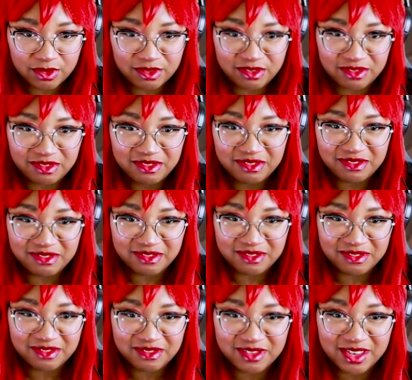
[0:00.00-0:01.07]

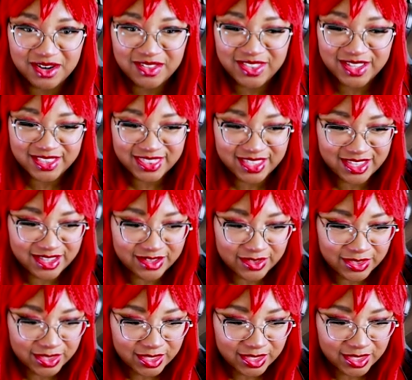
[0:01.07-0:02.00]
Ew, I don't like that.